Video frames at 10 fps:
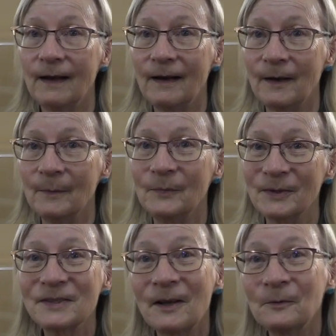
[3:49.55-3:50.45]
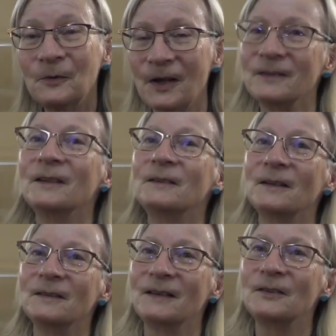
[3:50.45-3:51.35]
But it's kind of fun that
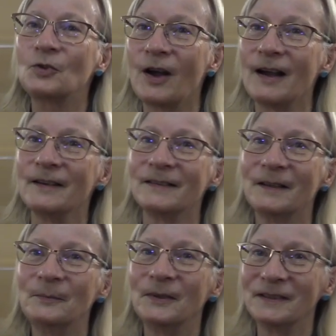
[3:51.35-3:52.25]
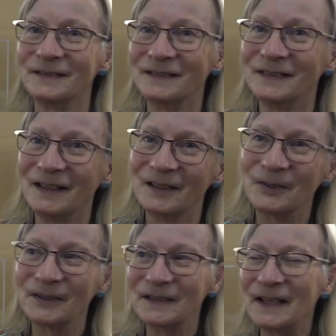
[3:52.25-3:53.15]
they tried, but
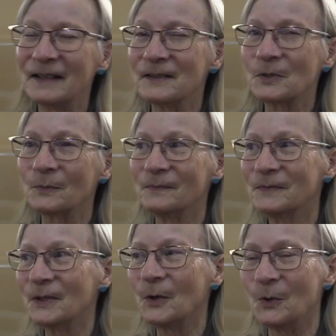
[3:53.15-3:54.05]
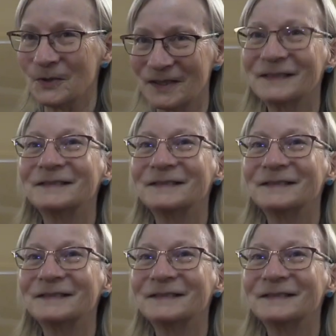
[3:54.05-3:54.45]
couldn't get it to hold.